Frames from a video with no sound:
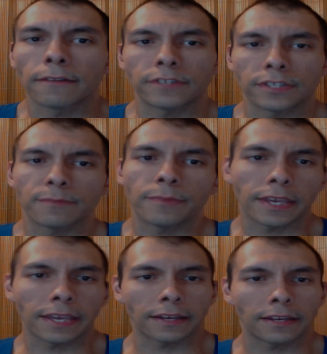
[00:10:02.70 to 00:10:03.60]
just
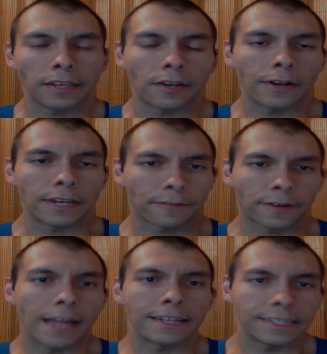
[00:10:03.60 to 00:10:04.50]
being a
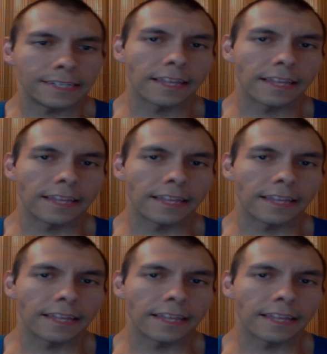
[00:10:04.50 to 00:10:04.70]
different entity